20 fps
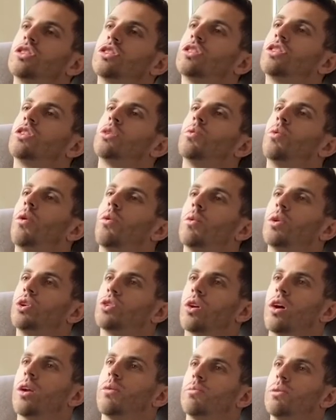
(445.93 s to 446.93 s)
to what we're
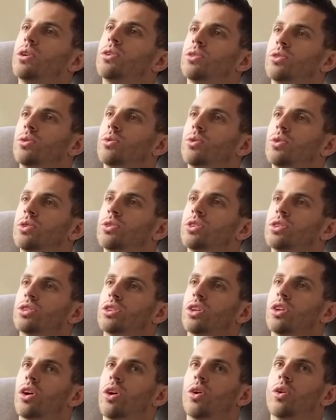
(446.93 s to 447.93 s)
trying to build towards as a
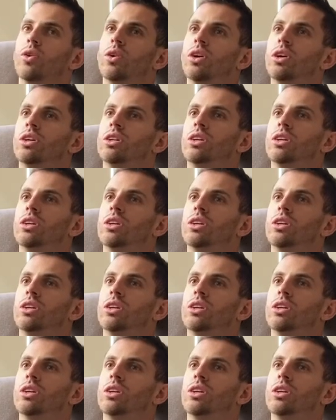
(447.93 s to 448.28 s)
right. goal.